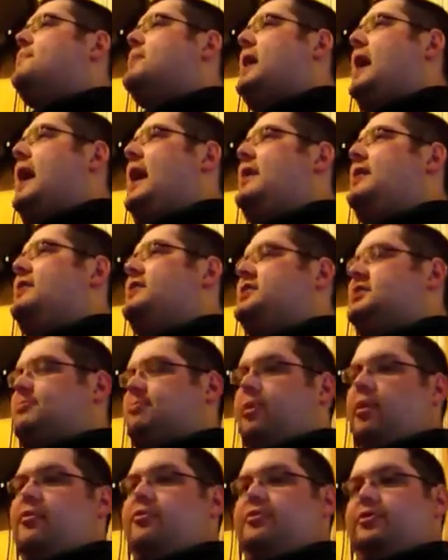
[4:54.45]
and it
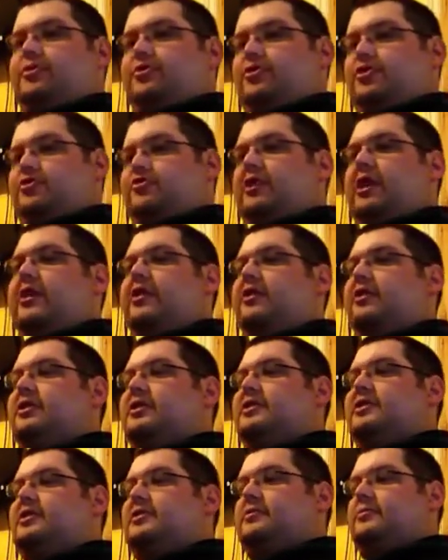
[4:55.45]
spawned Dungeons &
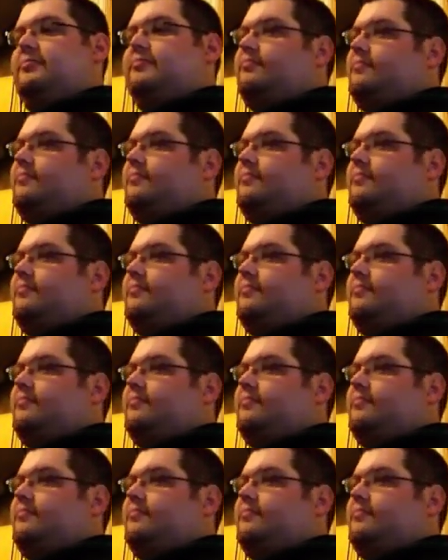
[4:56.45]
Dragons.